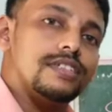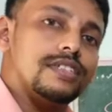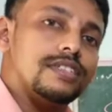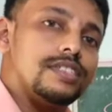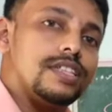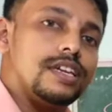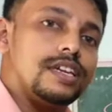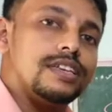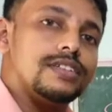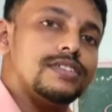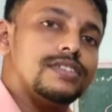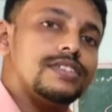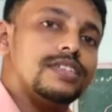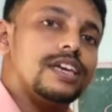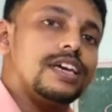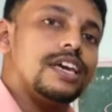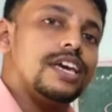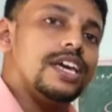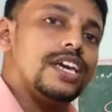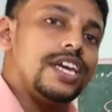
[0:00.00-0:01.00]
there is
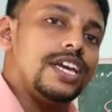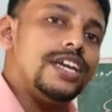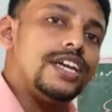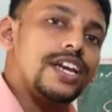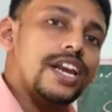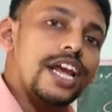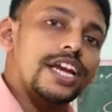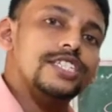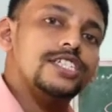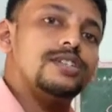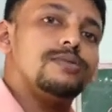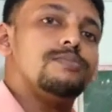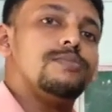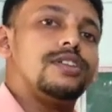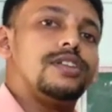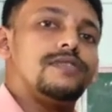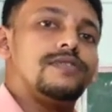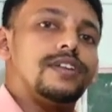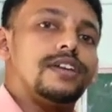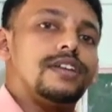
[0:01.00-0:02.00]
interaction
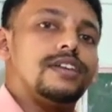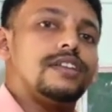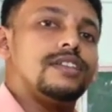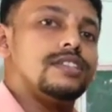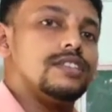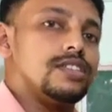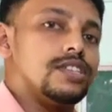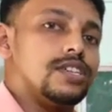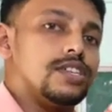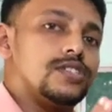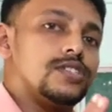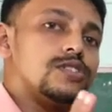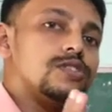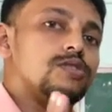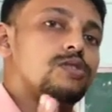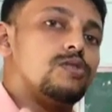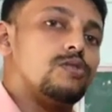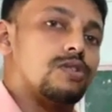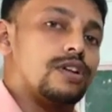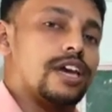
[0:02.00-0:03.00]
between these
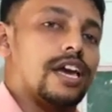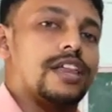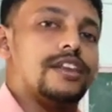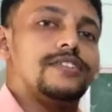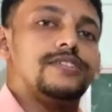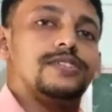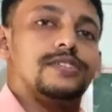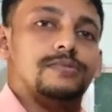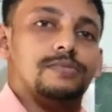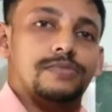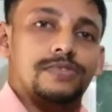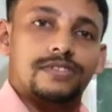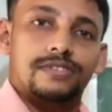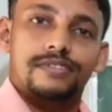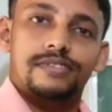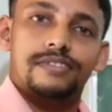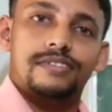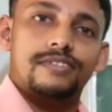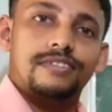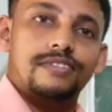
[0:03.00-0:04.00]
organisms.